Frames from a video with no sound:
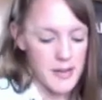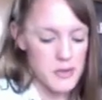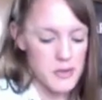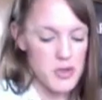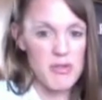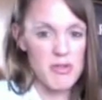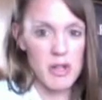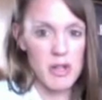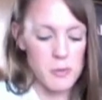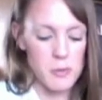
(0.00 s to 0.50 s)
I was
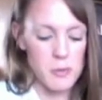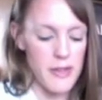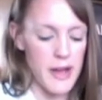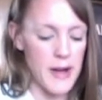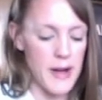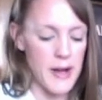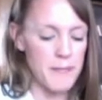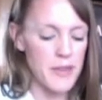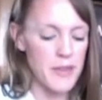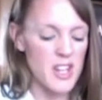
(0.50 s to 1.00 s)
thrilled with
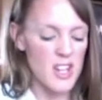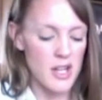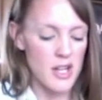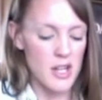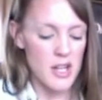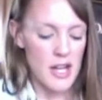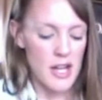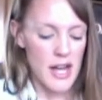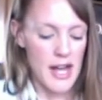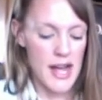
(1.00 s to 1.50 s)

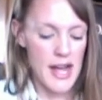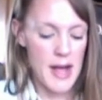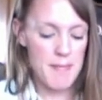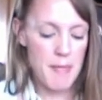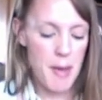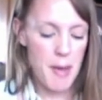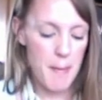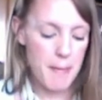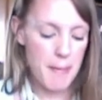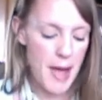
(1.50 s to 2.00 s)

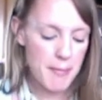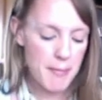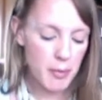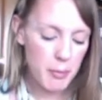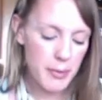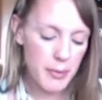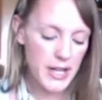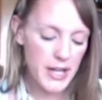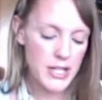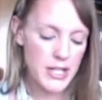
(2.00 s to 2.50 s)
that. Pebble
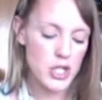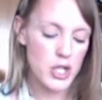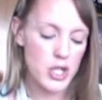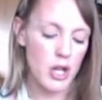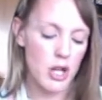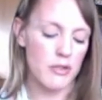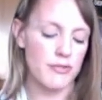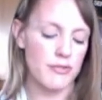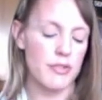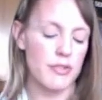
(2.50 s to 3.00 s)
Beach
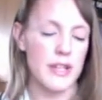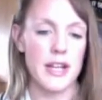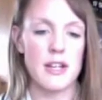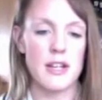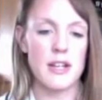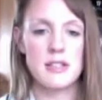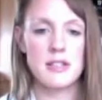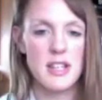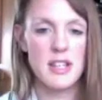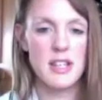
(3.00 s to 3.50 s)
Golf
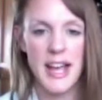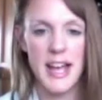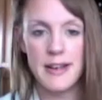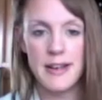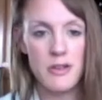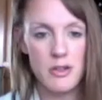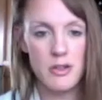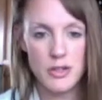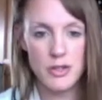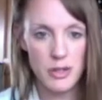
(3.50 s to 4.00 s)
Links, again,
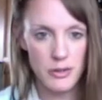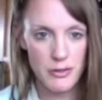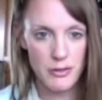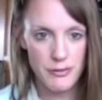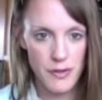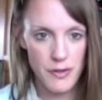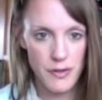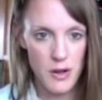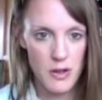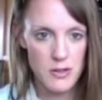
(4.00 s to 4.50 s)
not too
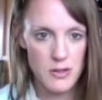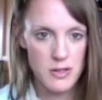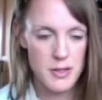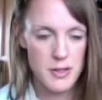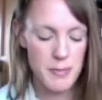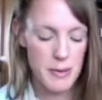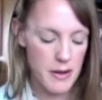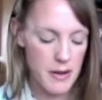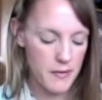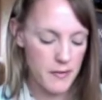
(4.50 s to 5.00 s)
fussed
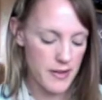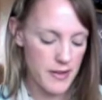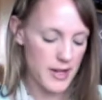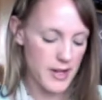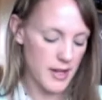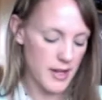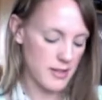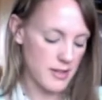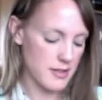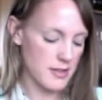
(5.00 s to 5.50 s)
about
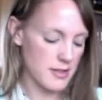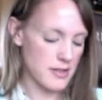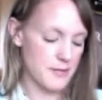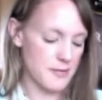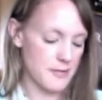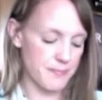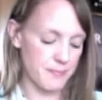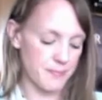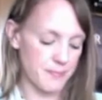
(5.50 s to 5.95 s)
this.